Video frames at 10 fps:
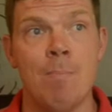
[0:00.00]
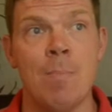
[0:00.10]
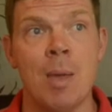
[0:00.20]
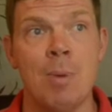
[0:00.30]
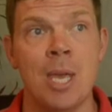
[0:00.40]

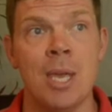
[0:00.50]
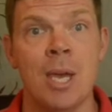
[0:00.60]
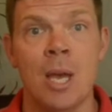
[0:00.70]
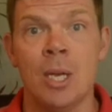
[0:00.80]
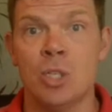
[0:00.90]

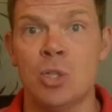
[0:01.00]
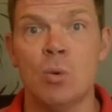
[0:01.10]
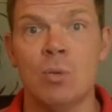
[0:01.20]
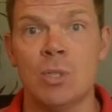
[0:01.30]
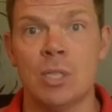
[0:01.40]
maybe
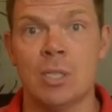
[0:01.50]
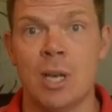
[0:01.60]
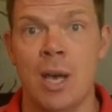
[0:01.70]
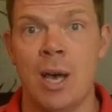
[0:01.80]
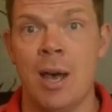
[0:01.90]

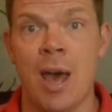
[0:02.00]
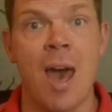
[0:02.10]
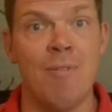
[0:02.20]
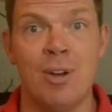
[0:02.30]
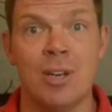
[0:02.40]
students
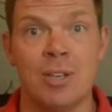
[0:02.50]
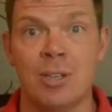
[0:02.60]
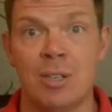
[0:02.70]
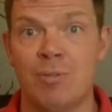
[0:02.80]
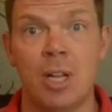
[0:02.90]

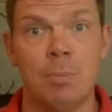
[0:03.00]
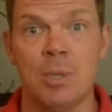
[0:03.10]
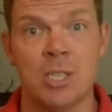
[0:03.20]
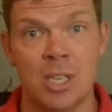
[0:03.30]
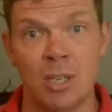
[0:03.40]
haven't
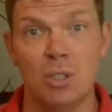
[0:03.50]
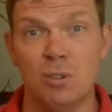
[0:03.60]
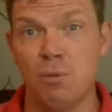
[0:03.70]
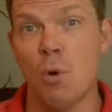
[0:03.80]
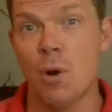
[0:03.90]
developed the
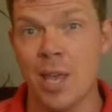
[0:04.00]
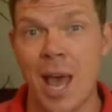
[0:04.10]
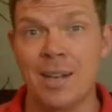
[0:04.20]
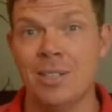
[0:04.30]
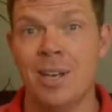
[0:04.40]
skills for
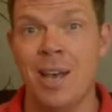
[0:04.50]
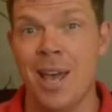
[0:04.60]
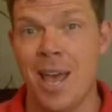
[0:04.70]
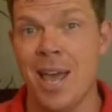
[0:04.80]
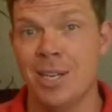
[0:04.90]
yet.
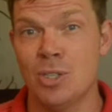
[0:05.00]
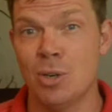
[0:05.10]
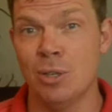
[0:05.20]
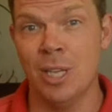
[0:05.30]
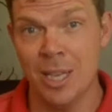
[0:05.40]
And
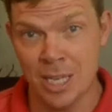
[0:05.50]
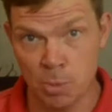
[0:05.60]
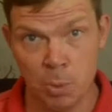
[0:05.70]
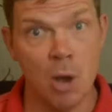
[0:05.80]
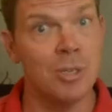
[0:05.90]
certainly
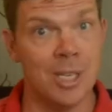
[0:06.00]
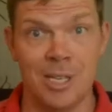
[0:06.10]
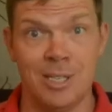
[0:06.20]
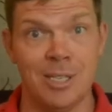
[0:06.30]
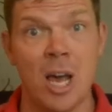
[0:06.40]
this
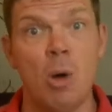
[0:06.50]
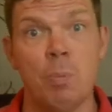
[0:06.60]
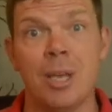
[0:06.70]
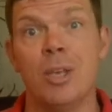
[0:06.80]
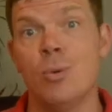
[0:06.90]
process is
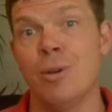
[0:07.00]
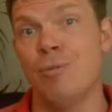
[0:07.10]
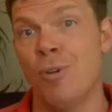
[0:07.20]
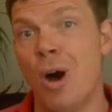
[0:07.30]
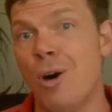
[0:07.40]
helping you
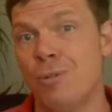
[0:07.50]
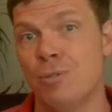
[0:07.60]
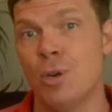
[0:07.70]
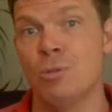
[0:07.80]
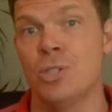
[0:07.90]

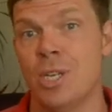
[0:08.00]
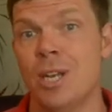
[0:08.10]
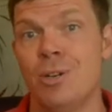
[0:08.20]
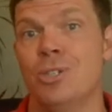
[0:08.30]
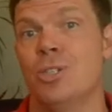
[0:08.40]
evolve those
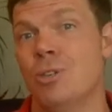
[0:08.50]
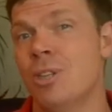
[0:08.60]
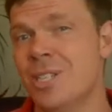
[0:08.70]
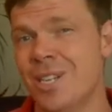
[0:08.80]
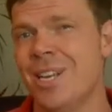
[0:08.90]
skills. So
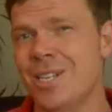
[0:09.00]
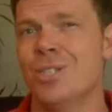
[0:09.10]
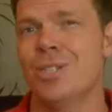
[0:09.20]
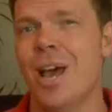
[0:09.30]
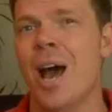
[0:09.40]
this
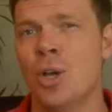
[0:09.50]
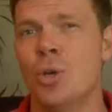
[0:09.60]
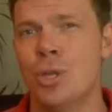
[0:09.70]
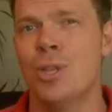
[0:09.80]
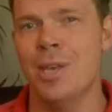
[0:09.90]
is a good